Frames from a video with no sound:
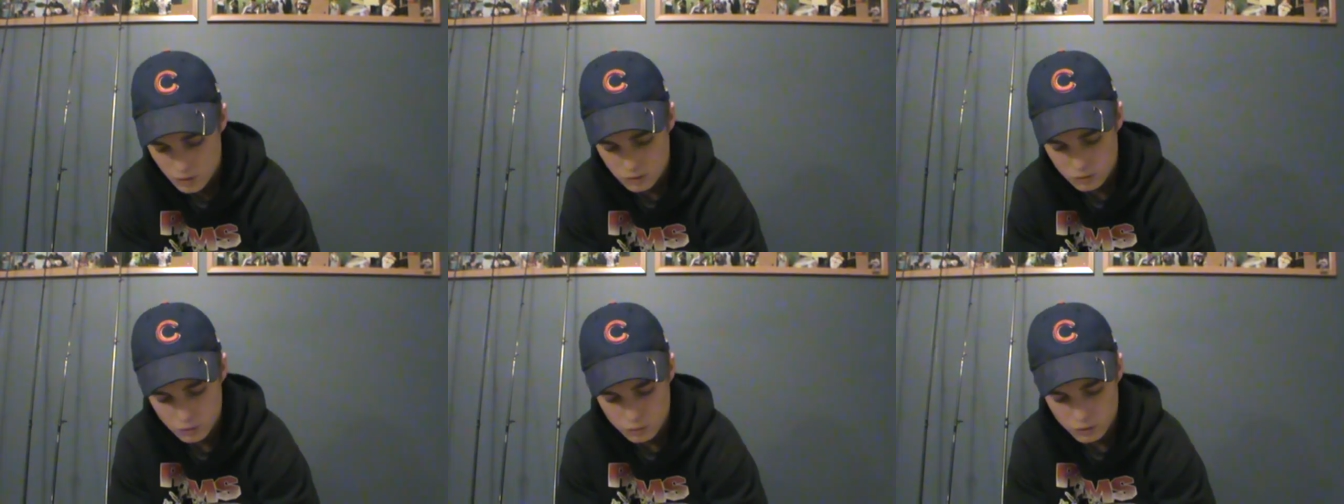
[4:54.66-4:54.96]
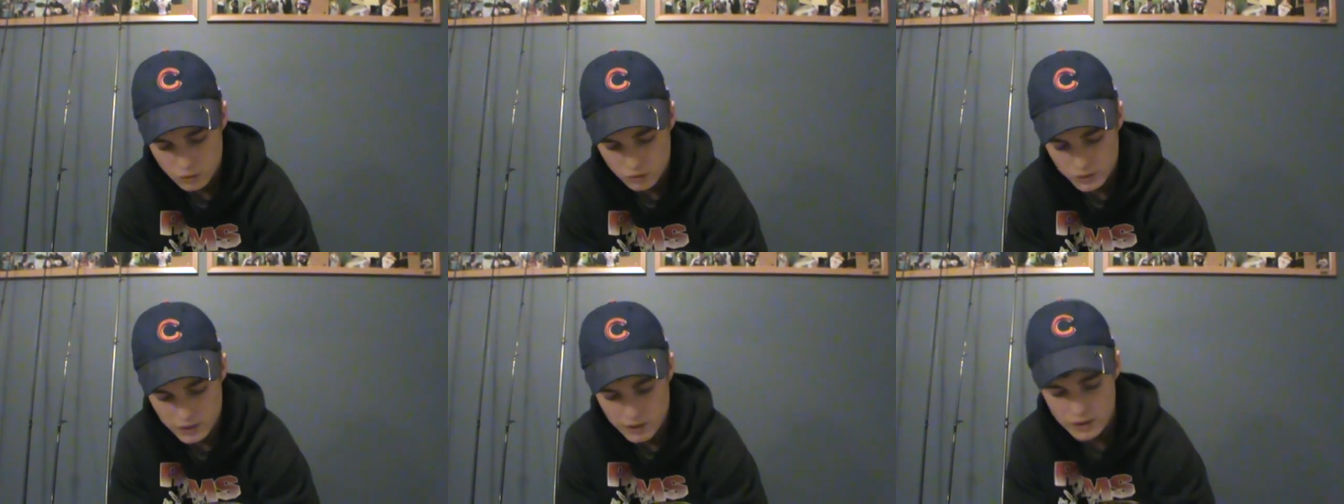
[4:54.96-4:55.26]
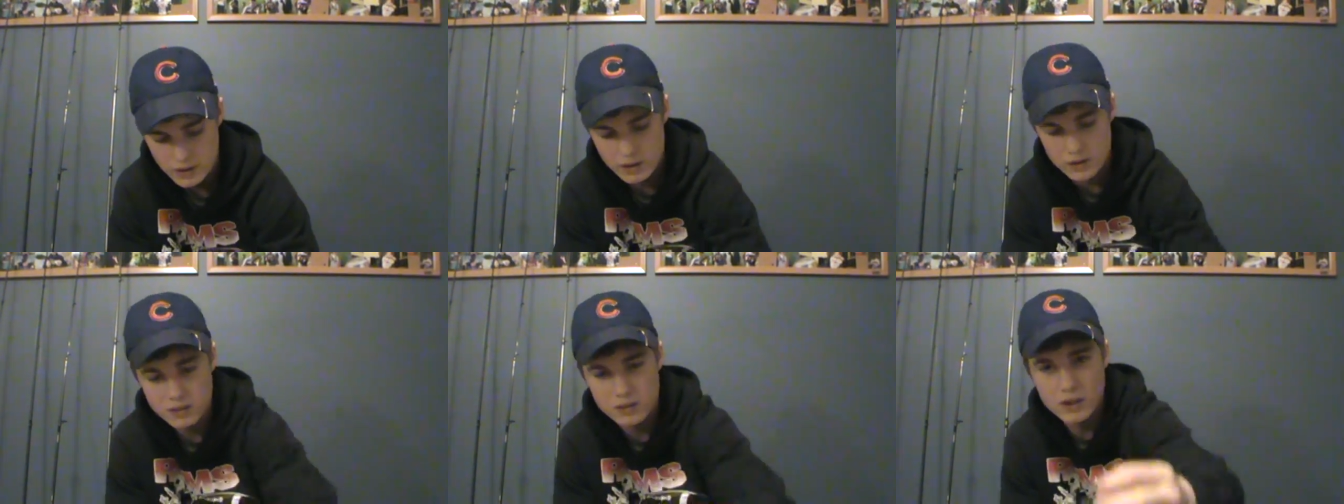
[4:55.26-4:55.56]
Throw it on that
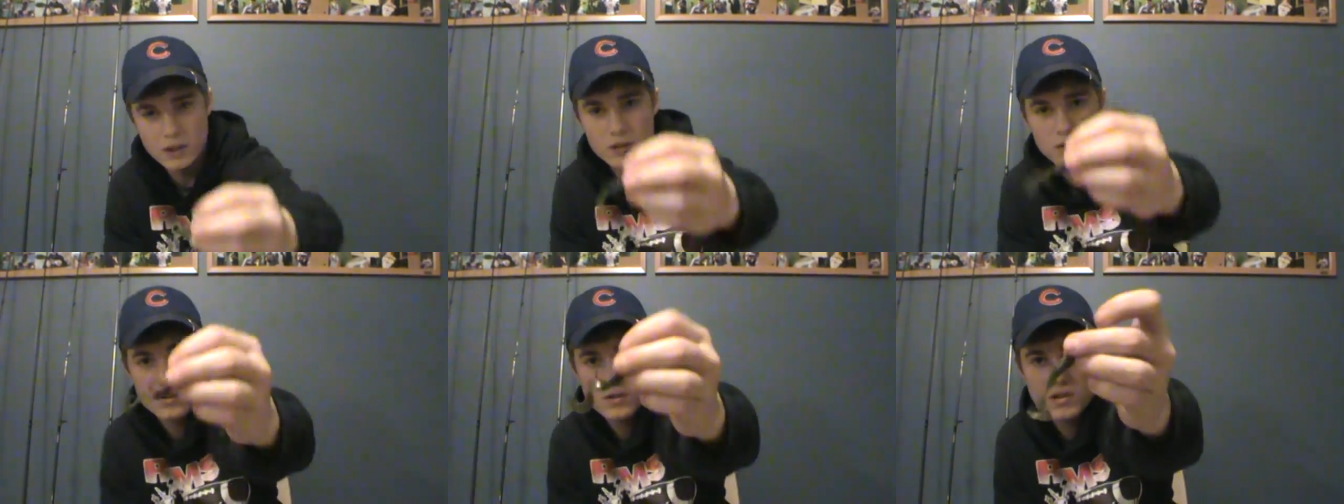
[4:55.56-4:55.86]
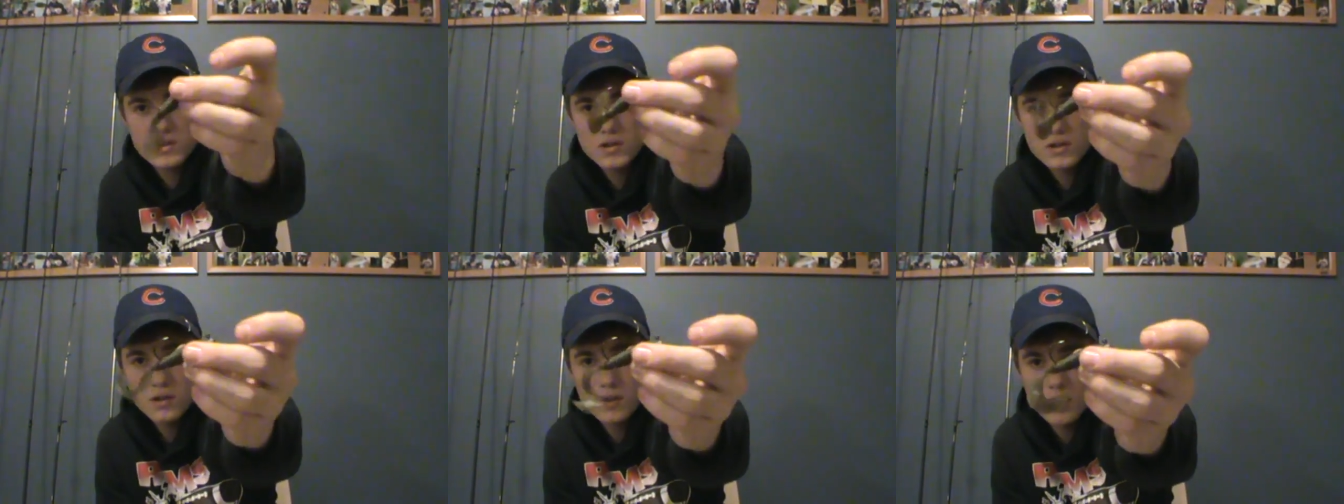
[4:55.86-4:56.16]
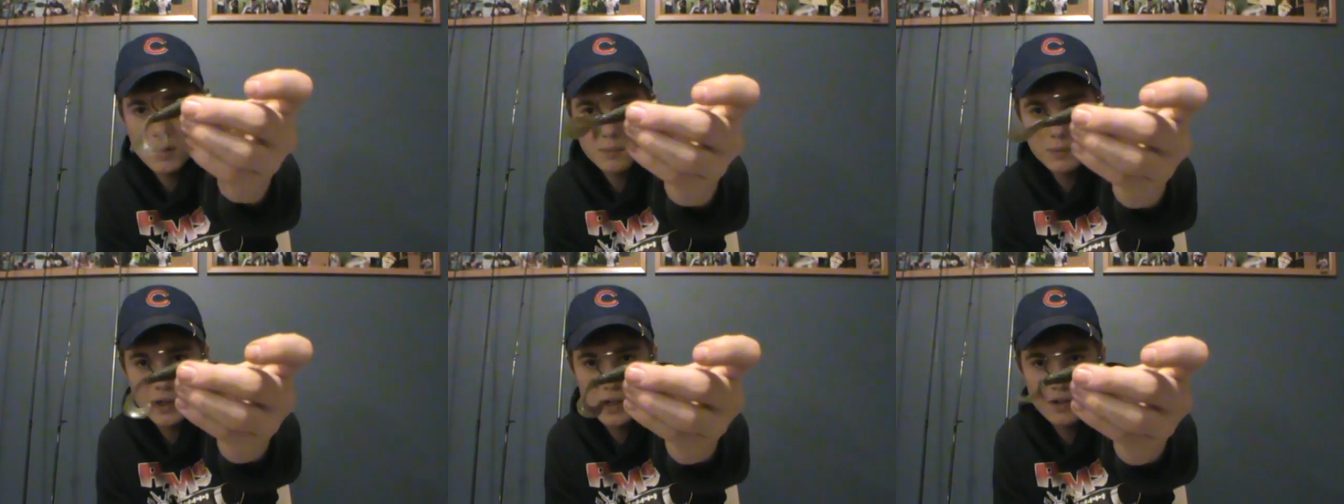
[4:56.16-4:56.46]
1/8 ounce
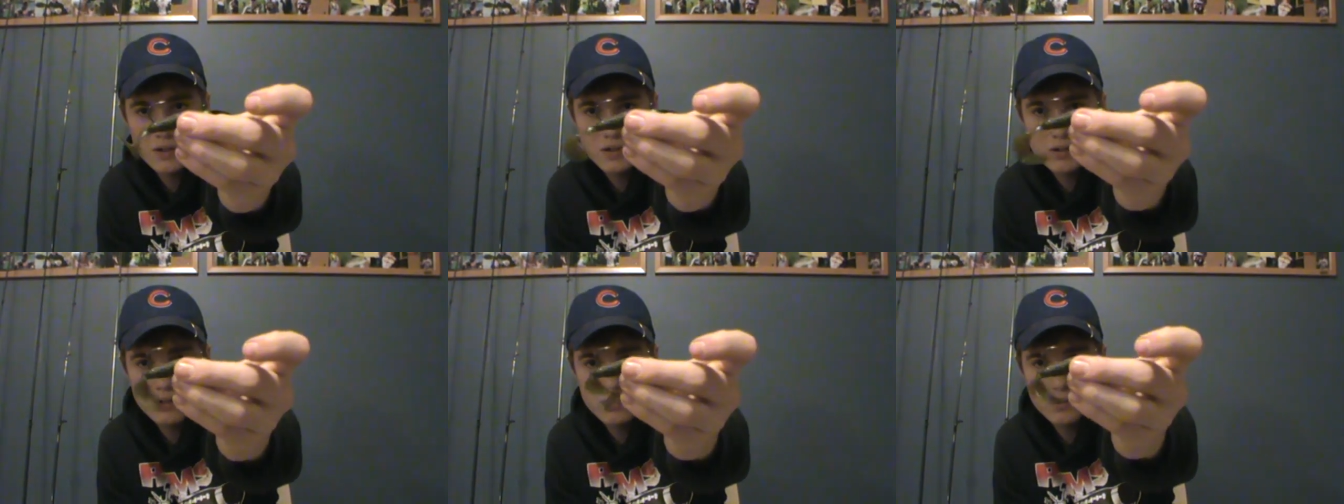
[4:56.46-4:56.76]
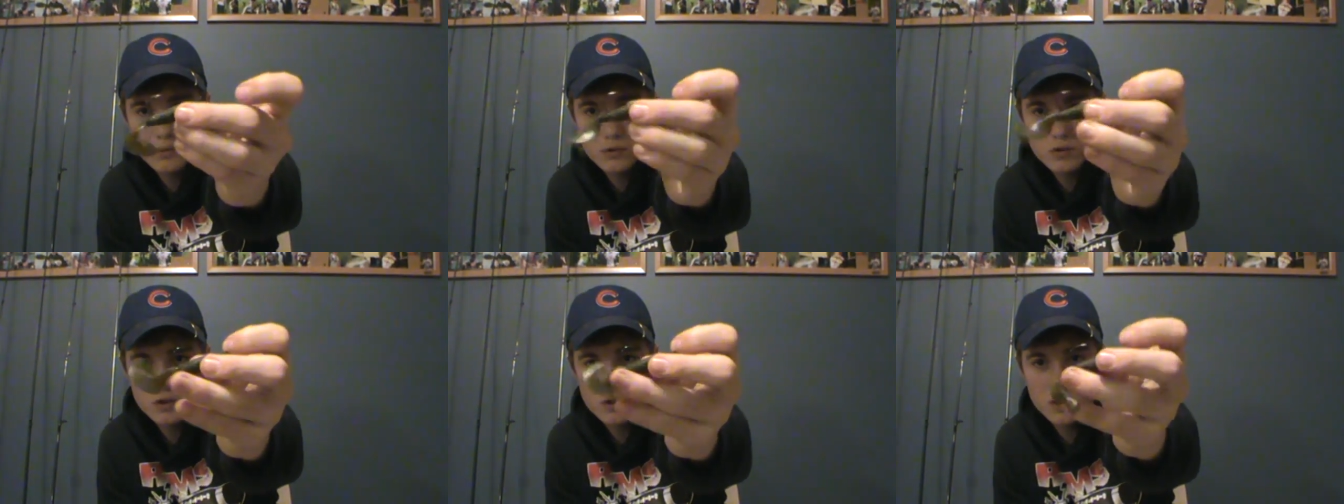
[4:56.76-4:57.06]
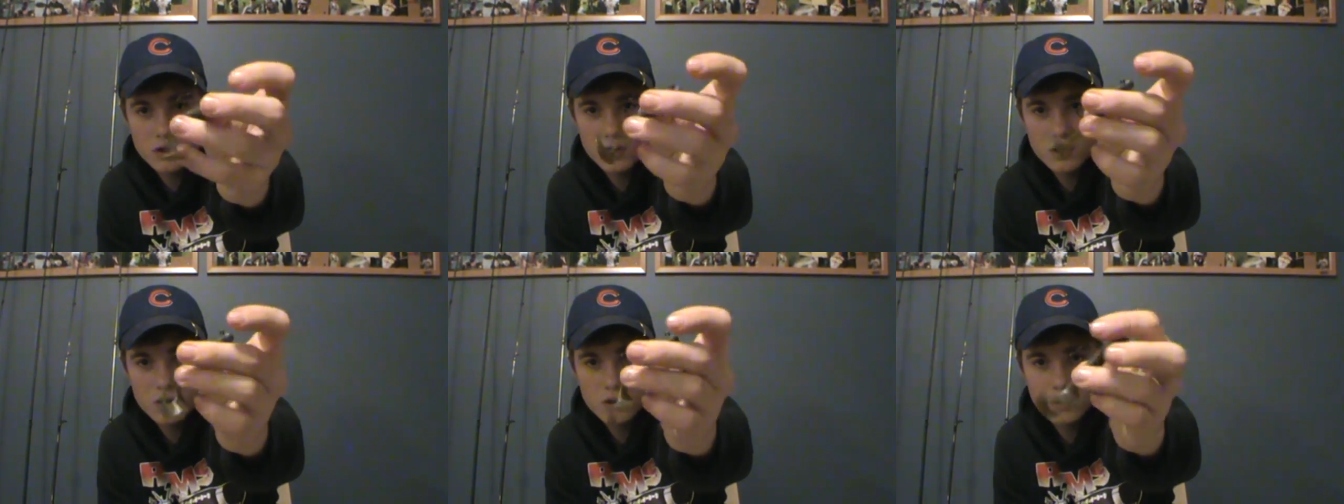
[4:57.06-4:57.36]
Gamakatsu
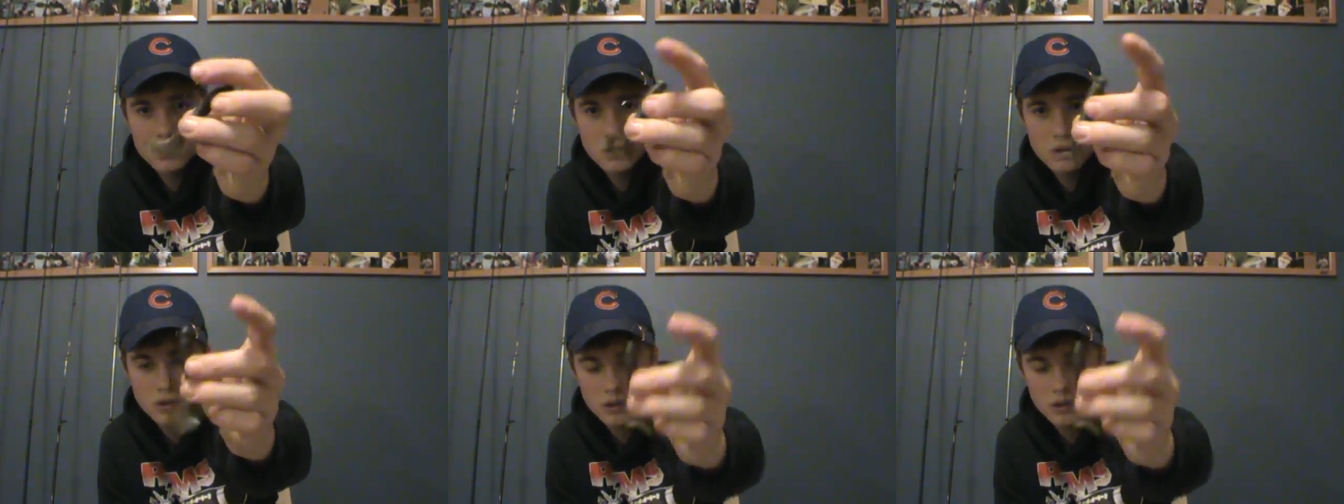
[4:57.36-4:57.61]
jig head.